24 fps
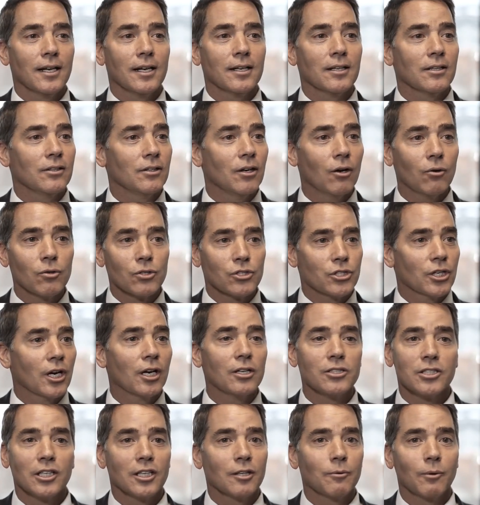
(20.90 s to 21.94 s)
you don't
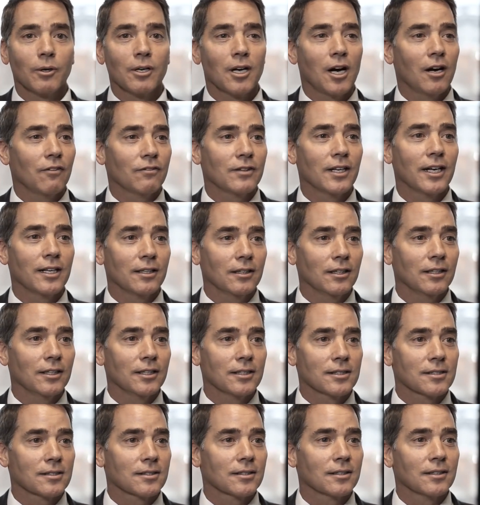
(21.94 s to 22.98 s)
judge anyone off that
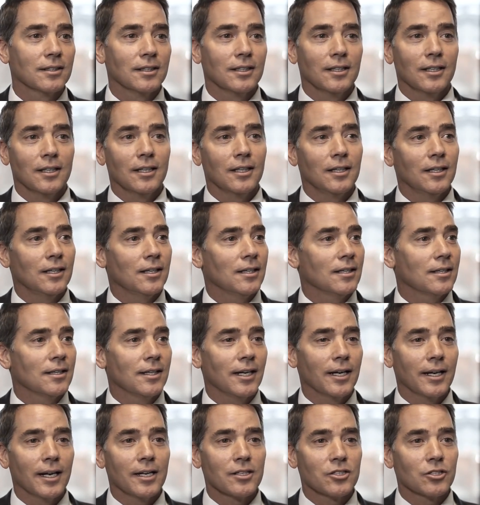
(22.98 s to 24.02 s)
list. That
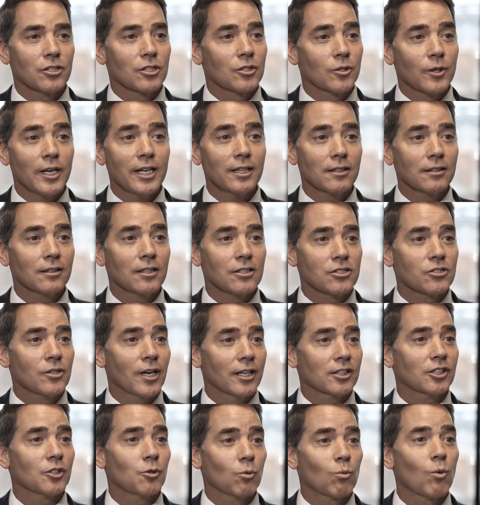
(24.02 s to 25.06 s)
as you create the list, you
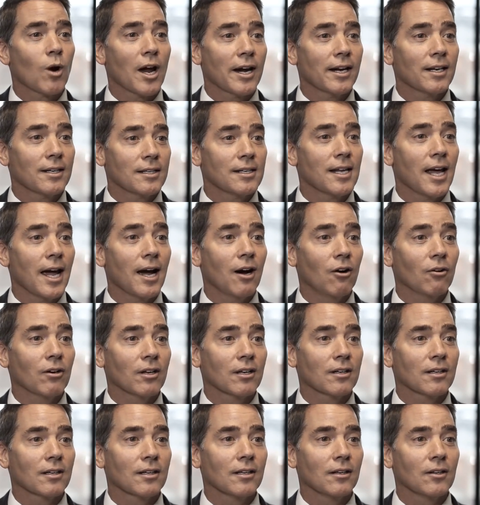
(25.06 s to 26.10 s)
actually write it down.
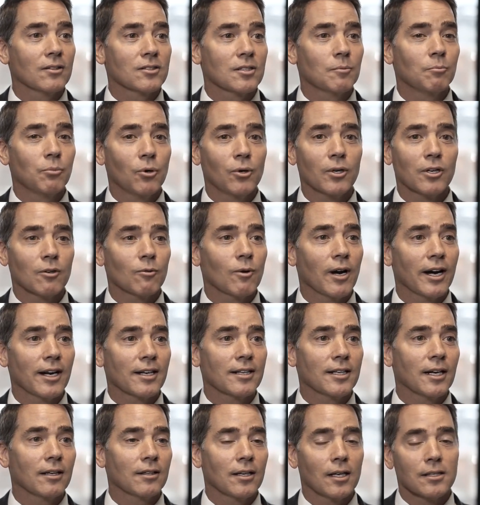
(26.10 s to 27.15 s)
It's important to write
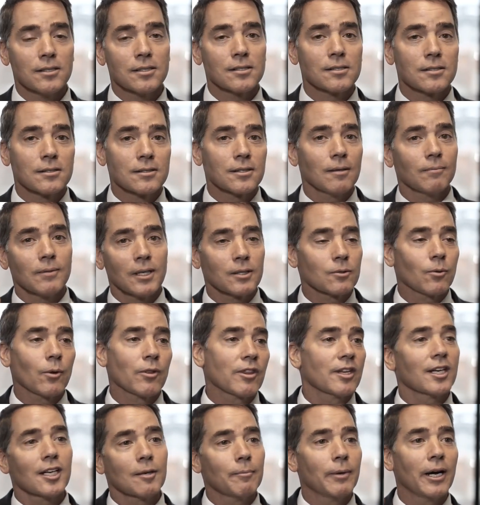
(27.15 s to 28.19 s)
it down. Not just sometimes we'll
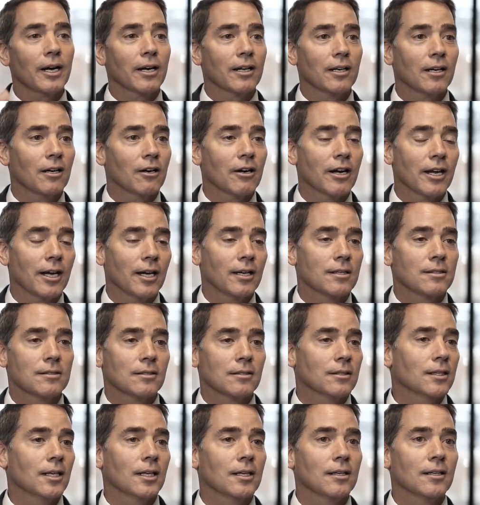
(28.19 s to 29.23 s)
think about it in our heads
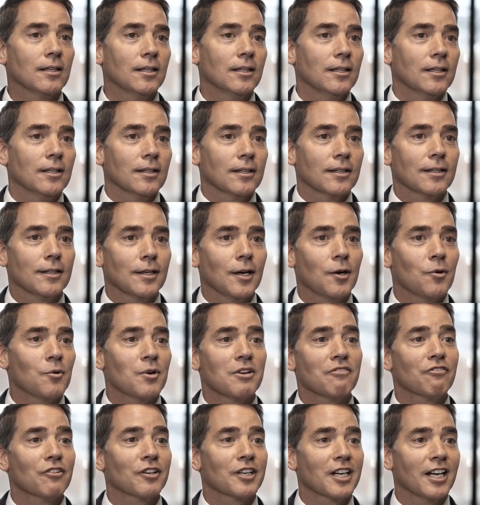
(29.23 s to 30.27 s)
and then we
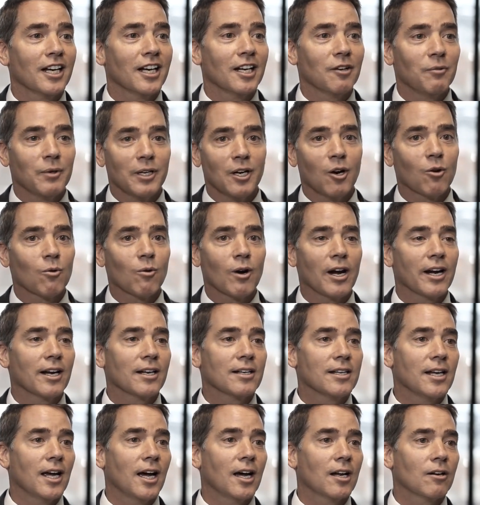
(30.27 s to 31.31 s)
forget it, we don't write it
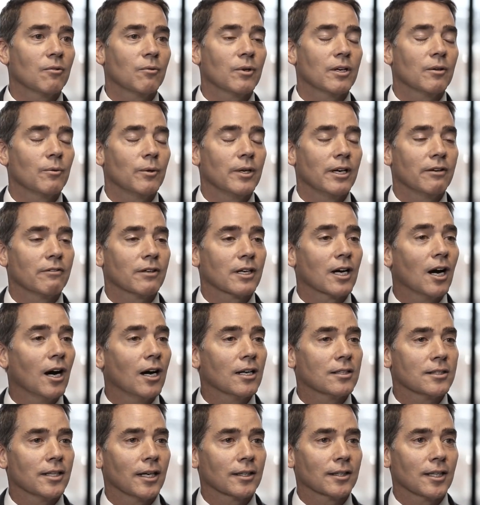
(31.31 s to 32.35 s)
down, and we never
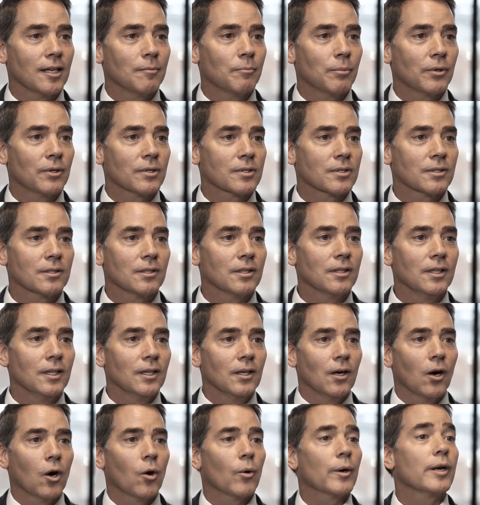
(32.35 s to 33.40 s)
contact that person,
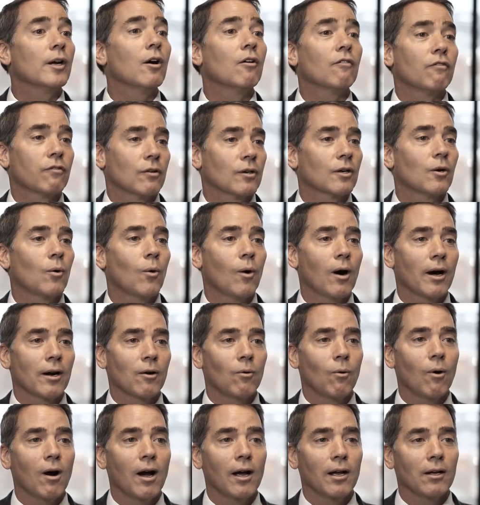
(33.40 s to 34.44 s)
or we don't for quite a
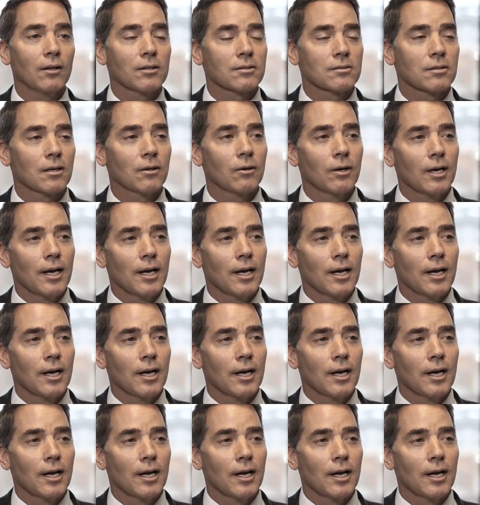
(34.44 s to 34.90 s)
while. So